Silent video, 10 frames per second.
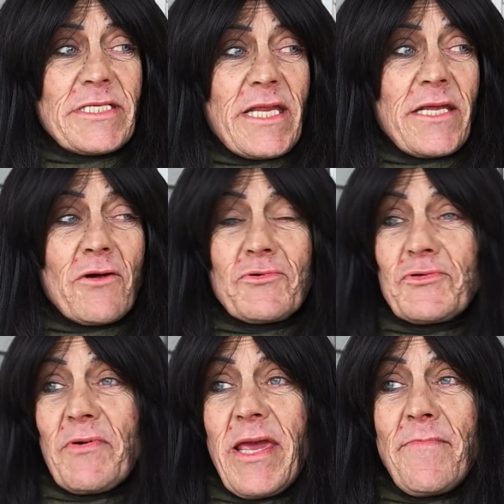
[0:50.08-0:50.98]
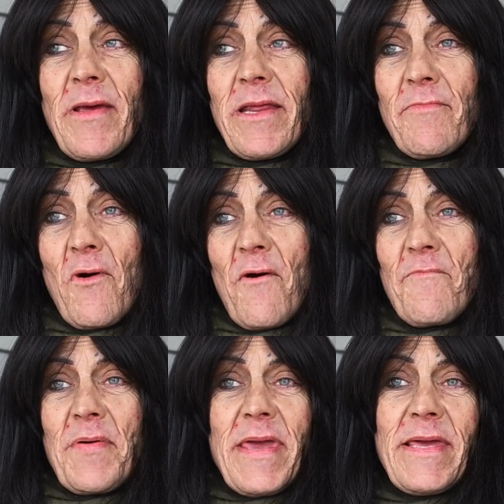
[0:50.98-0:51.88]
today don't dream anymore
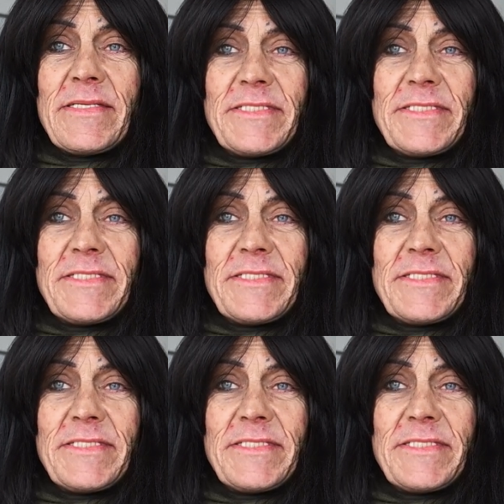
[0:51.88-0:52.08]
of being